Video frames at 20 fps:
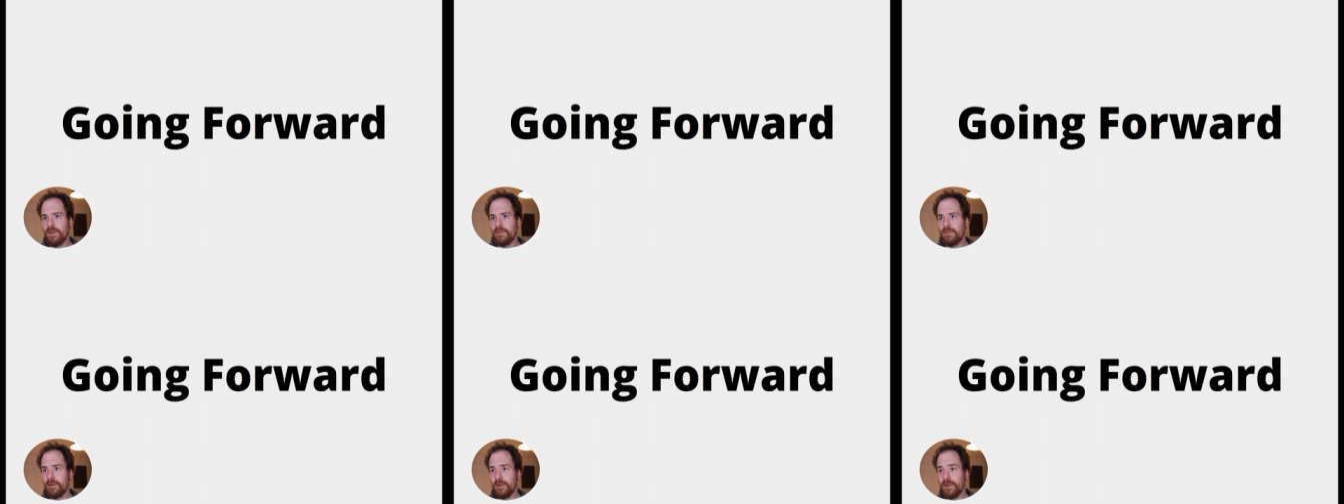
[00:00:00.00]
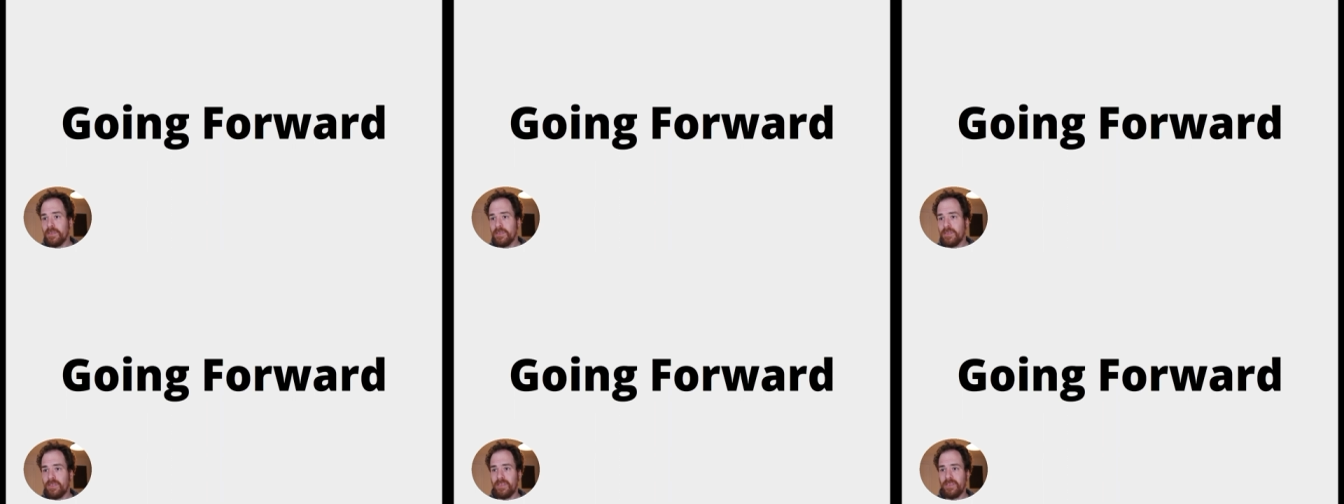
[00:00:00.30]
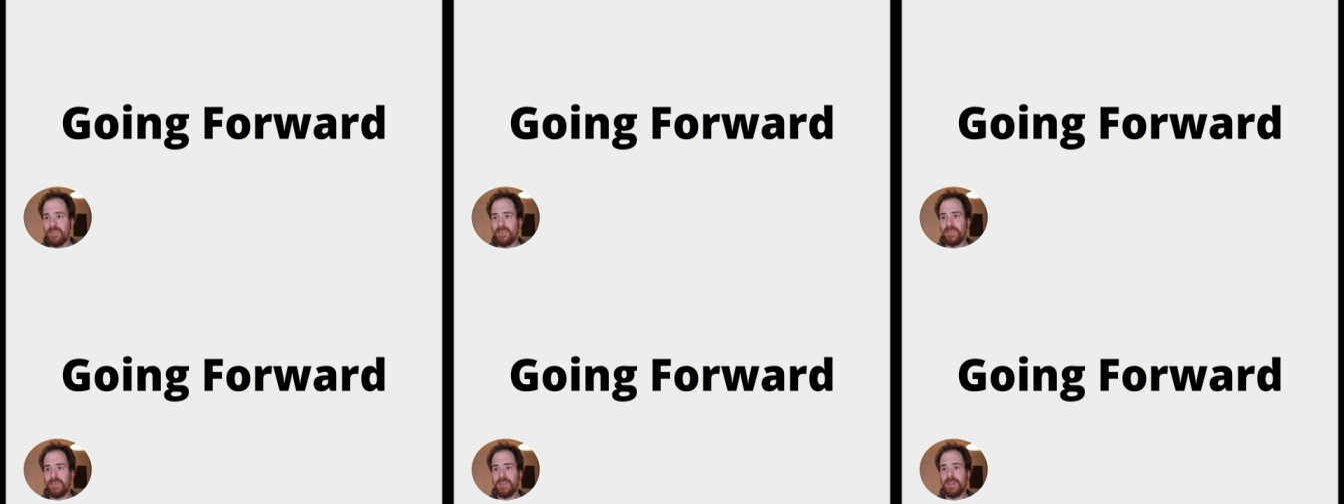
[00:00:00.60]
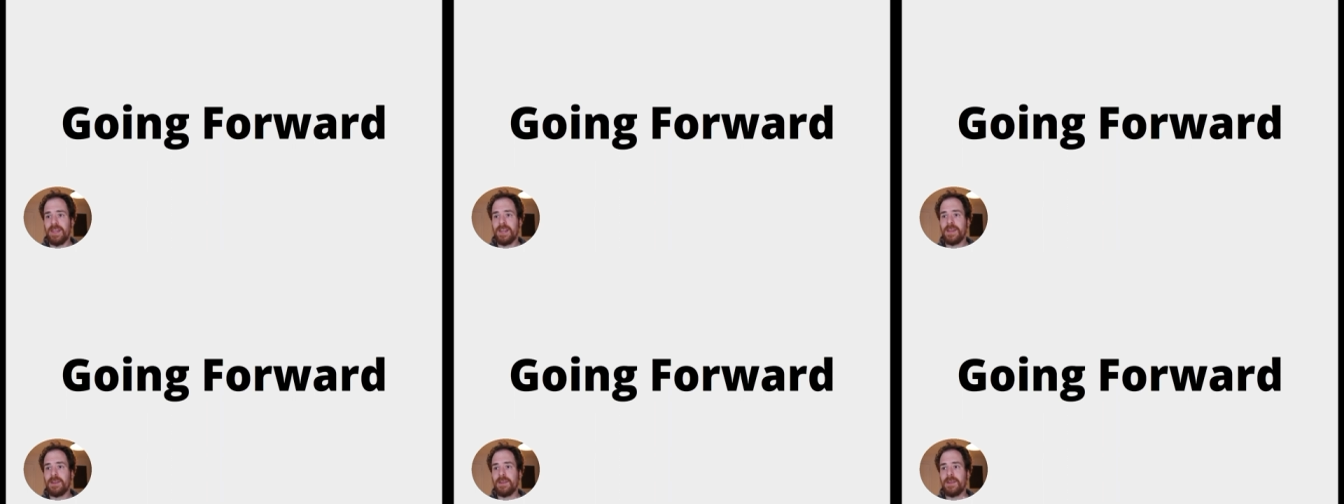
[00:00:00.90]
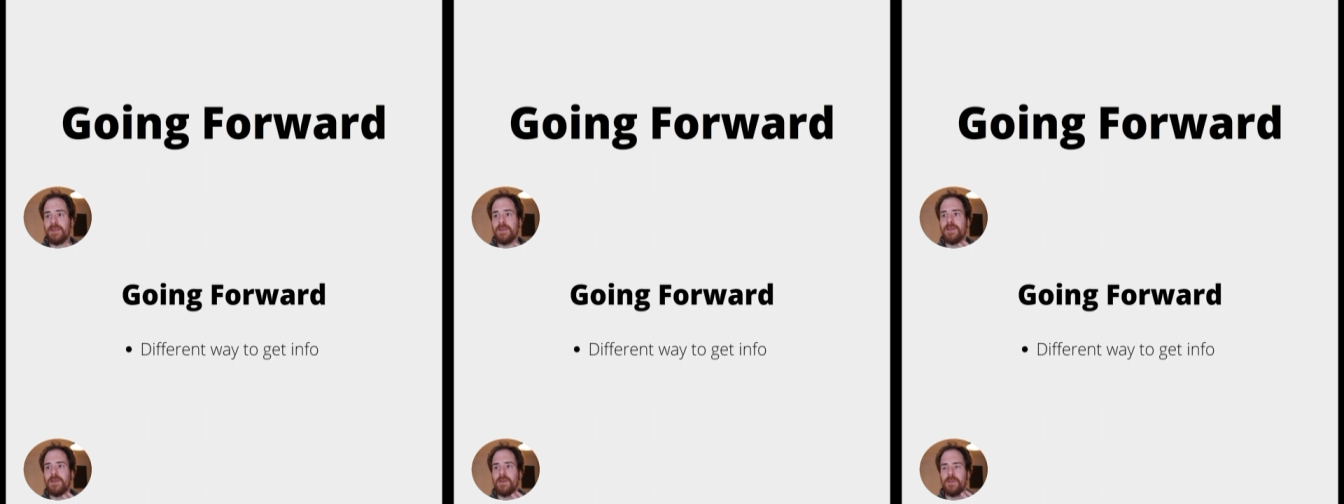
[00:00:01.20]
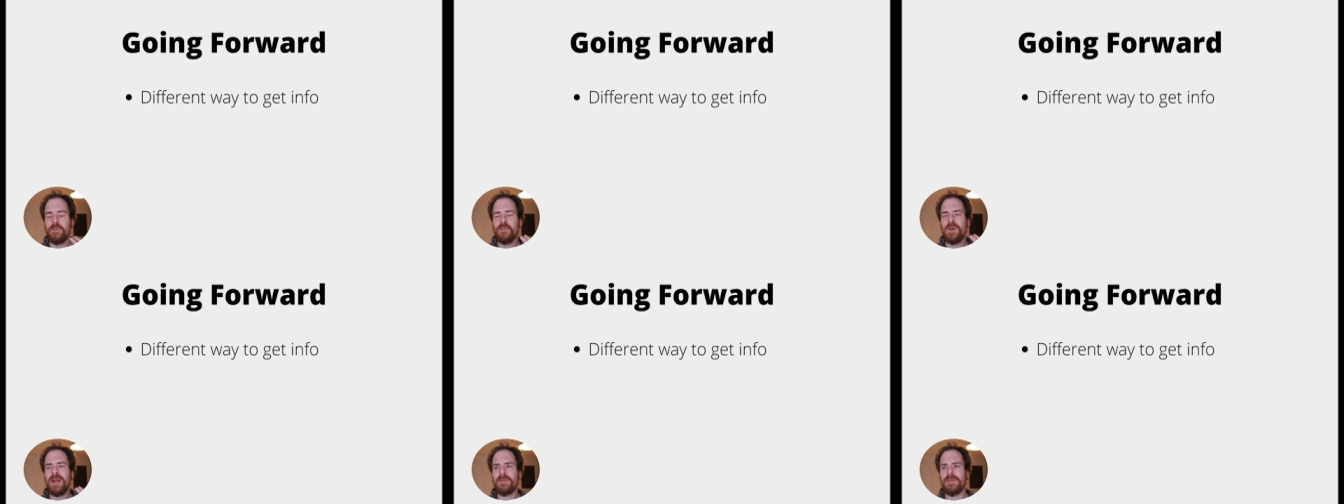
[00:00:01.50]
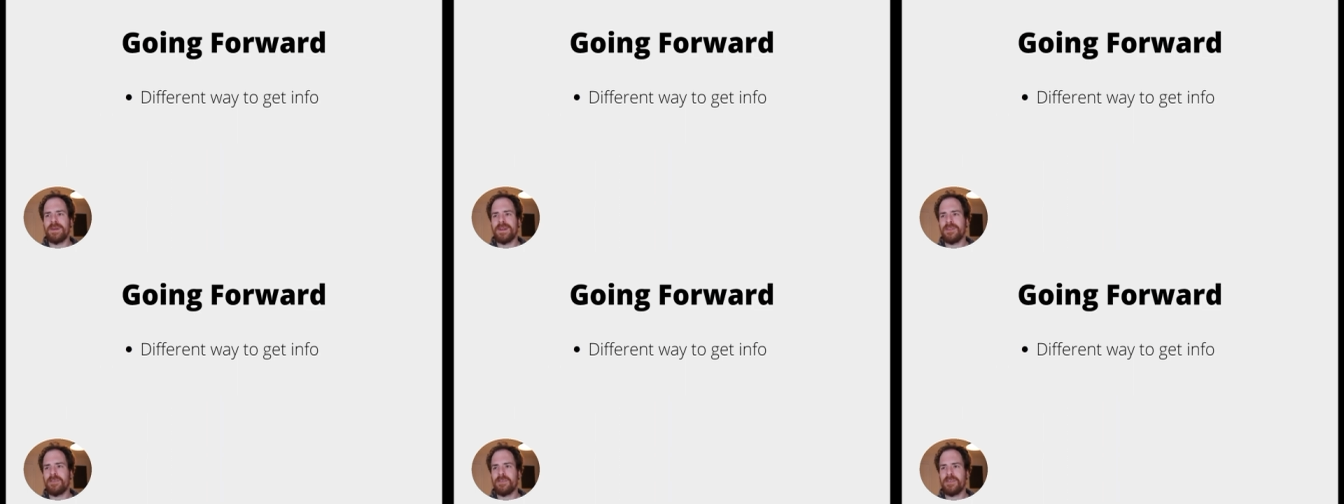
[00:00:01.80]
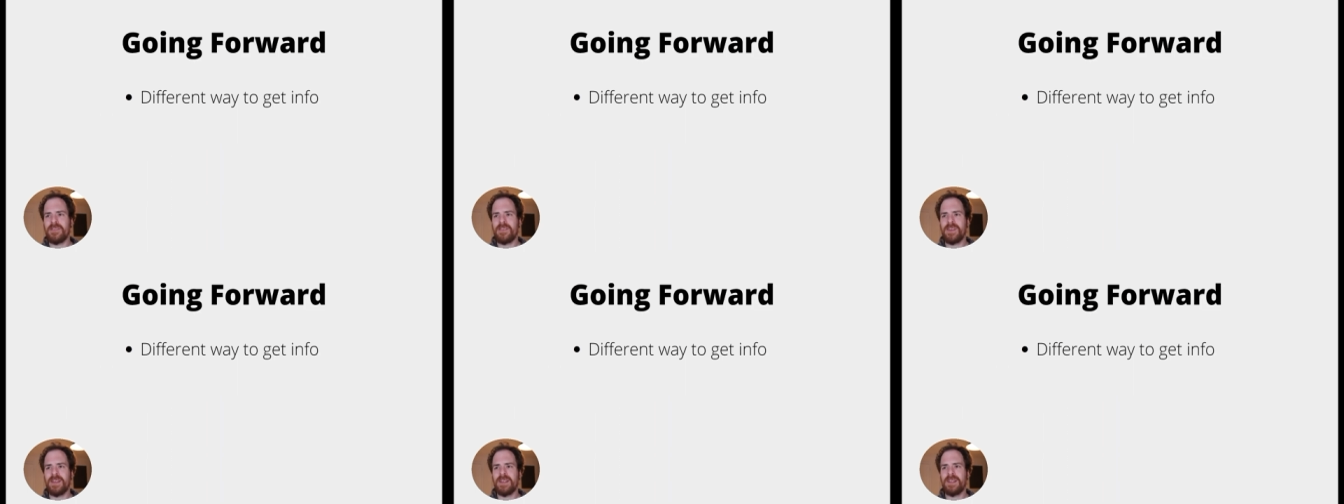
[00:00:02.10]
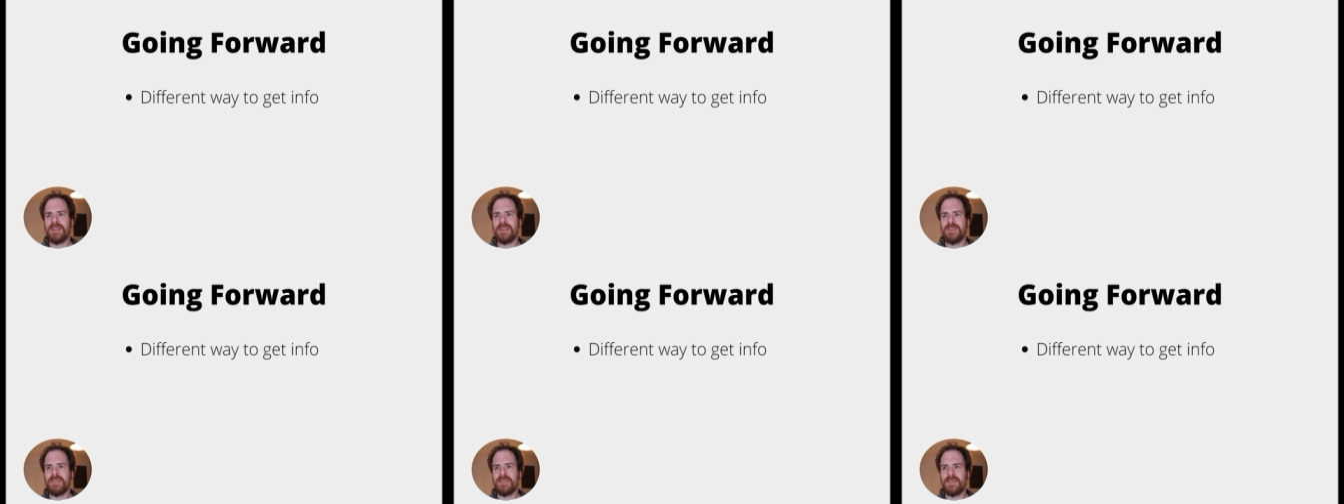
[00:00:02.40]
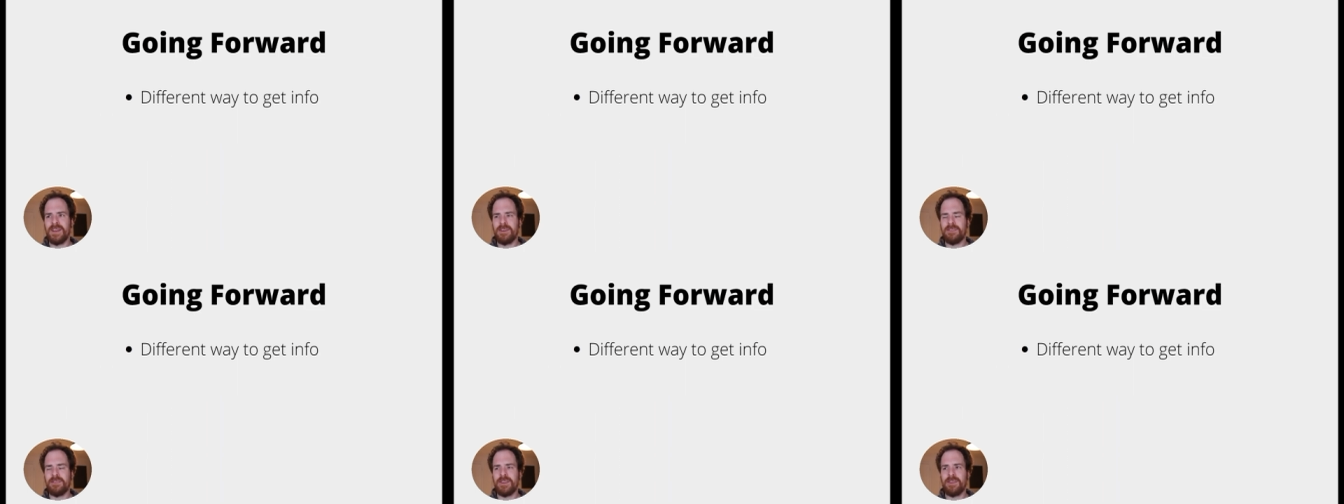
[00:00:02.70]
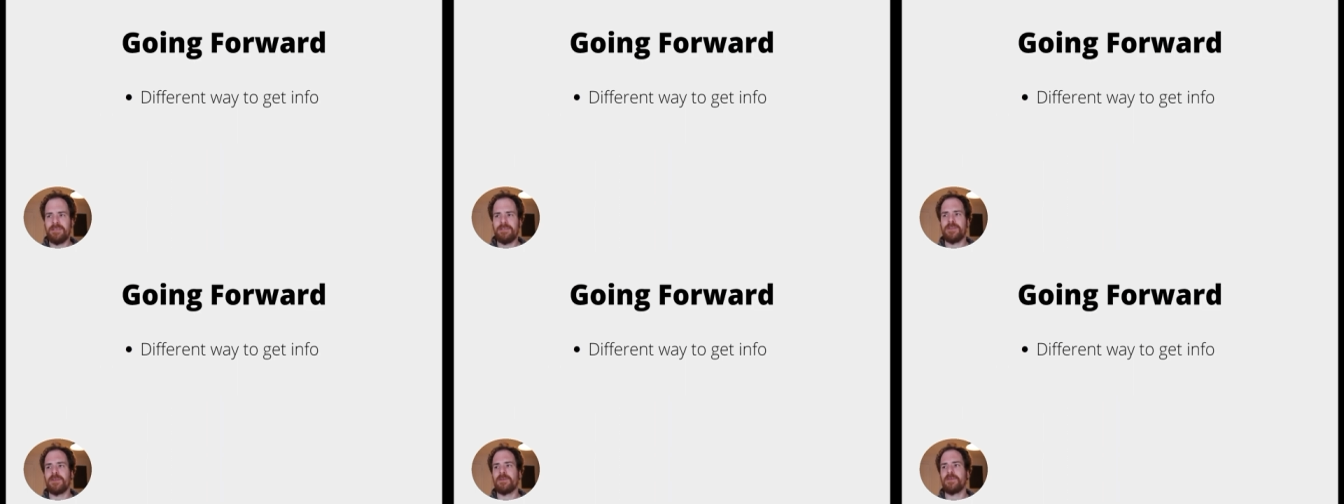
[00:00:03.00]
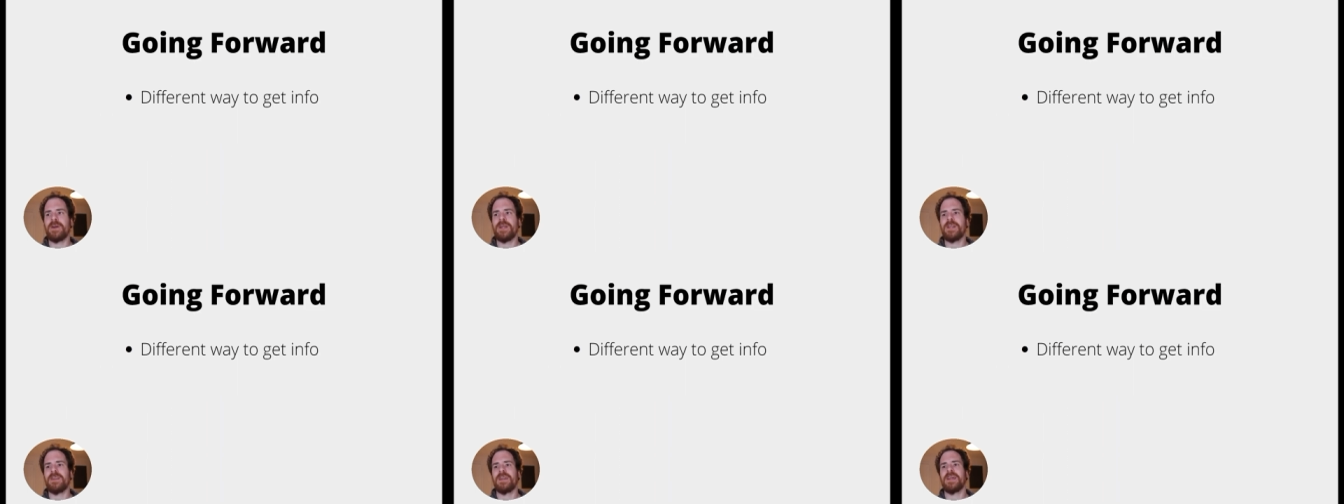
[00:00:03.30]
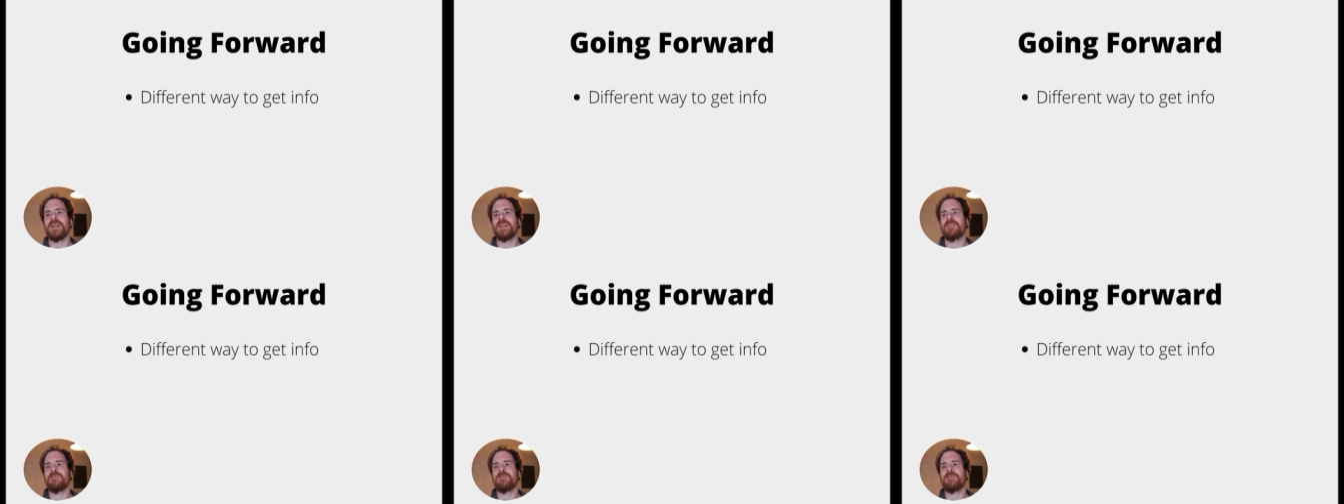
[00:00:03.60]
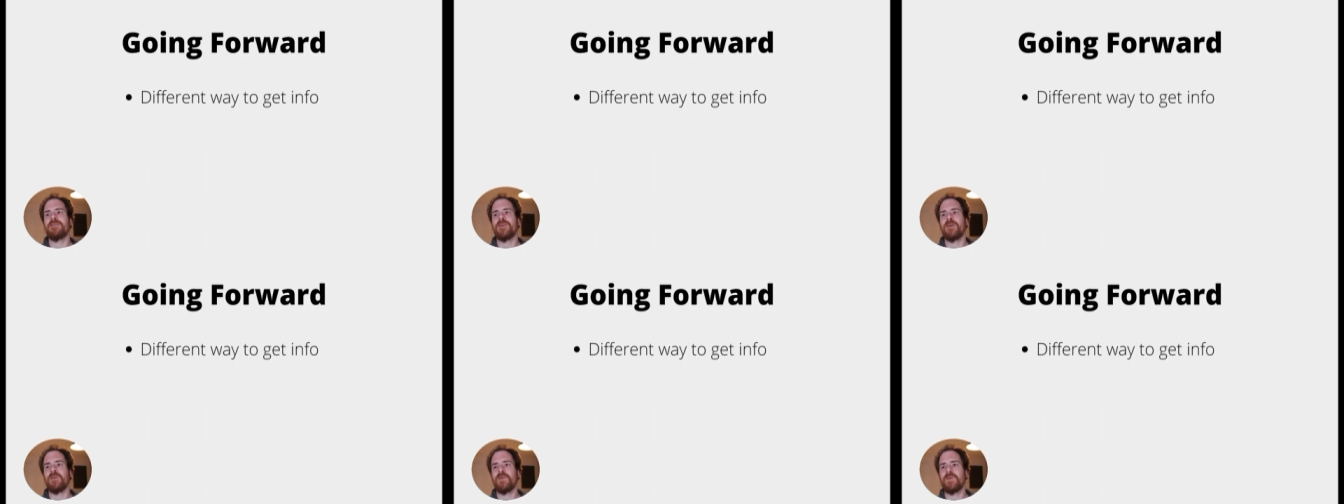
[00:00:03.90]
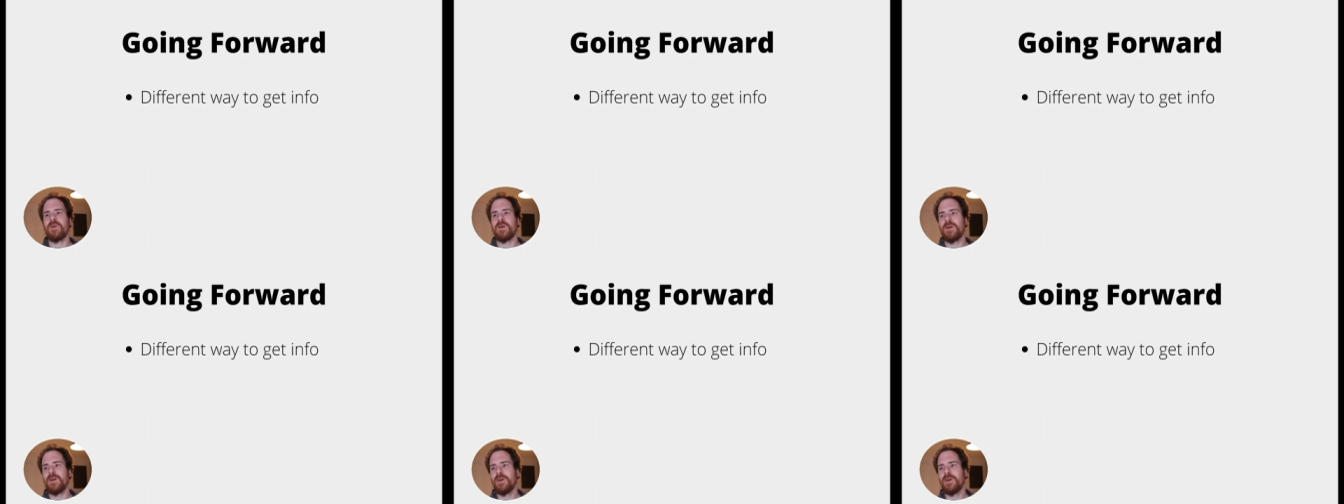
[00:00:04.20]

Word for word: For instance, it might be interesting to have a different way to get info.